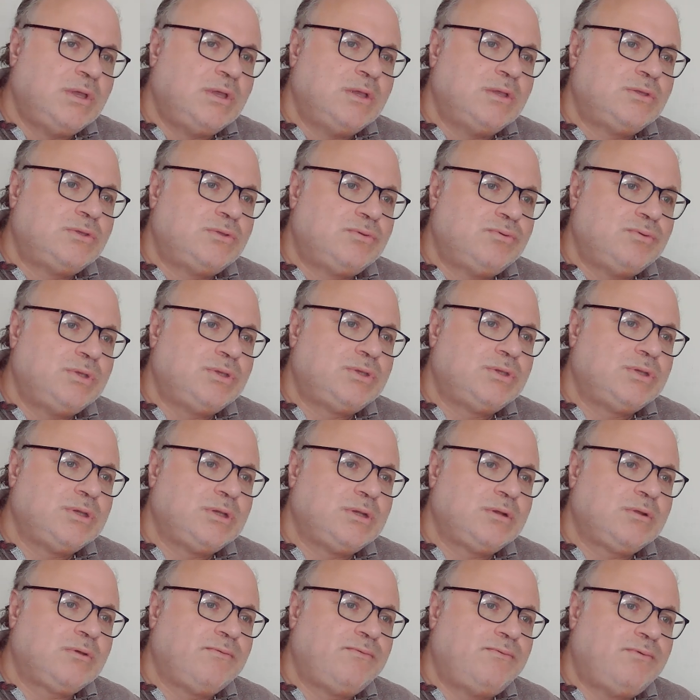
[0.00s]

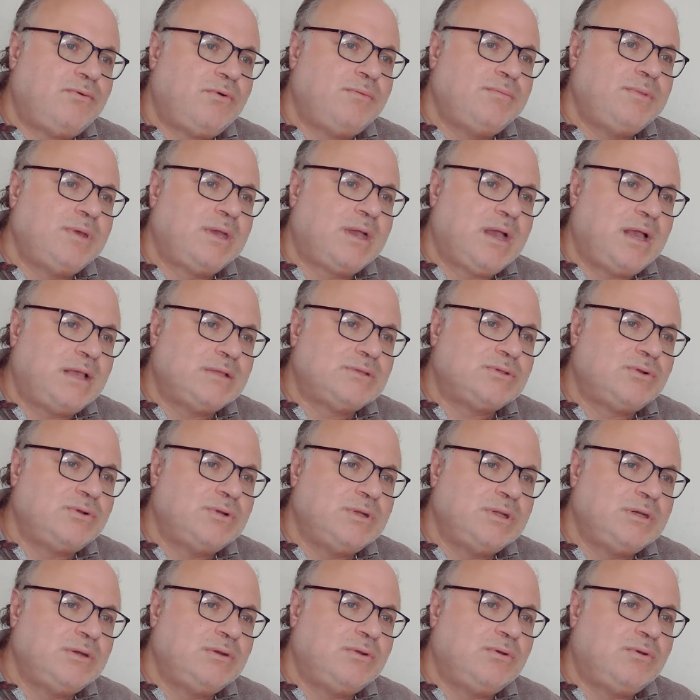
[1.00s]
Switching from a
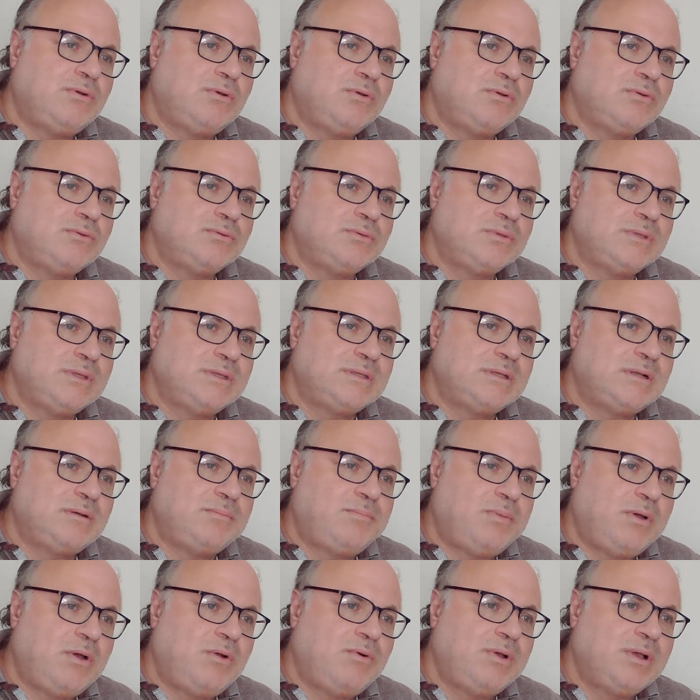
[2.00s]
gasoline or
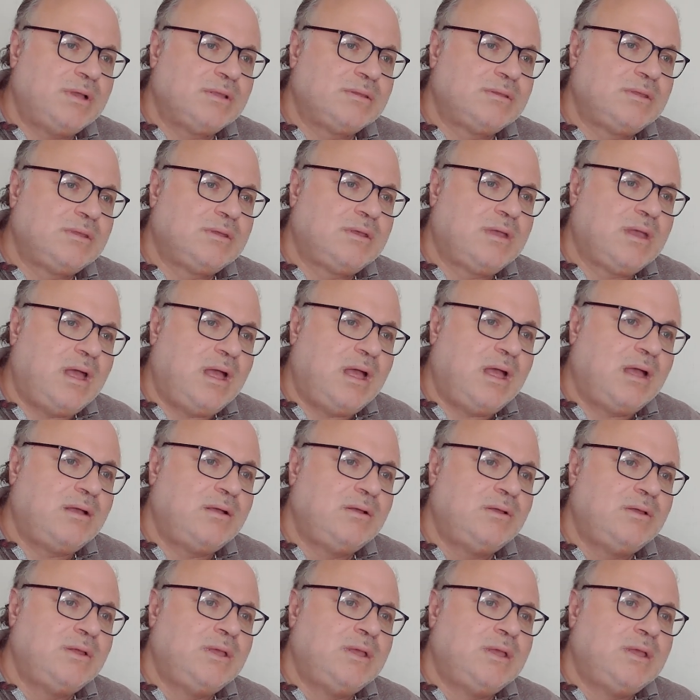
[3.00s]
diesel-powered car